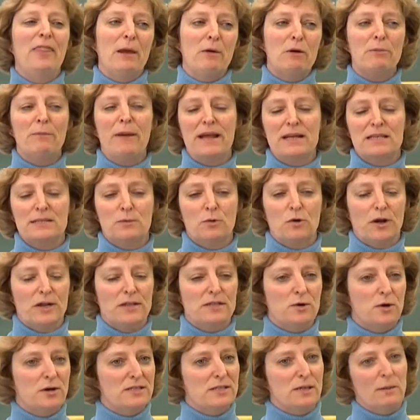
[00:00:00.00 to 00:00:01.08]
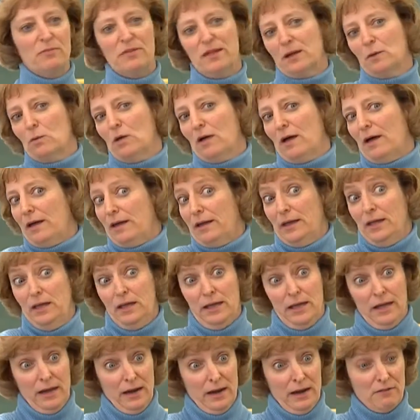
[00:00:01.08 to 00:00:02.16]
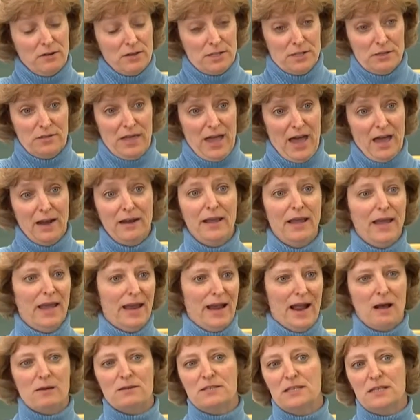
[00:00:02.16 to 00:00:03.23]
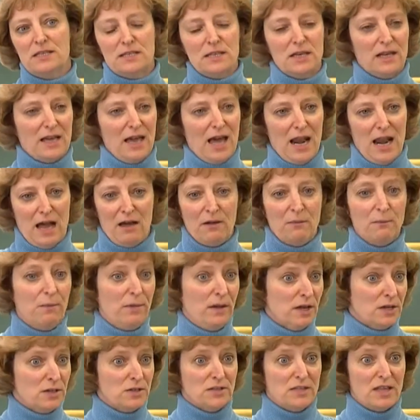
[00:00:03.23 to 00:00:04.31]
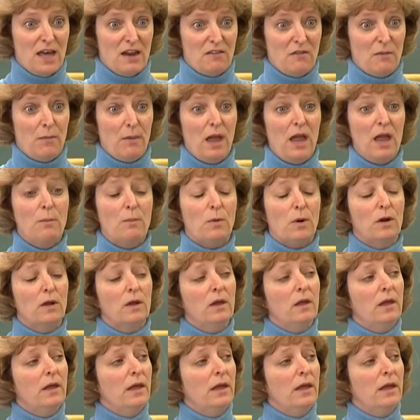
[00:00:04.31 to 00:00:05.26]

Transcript: And they would make some great stories. I'm thinking, well, he can't ever do that. And how is he going to cut out pictures out of a paper?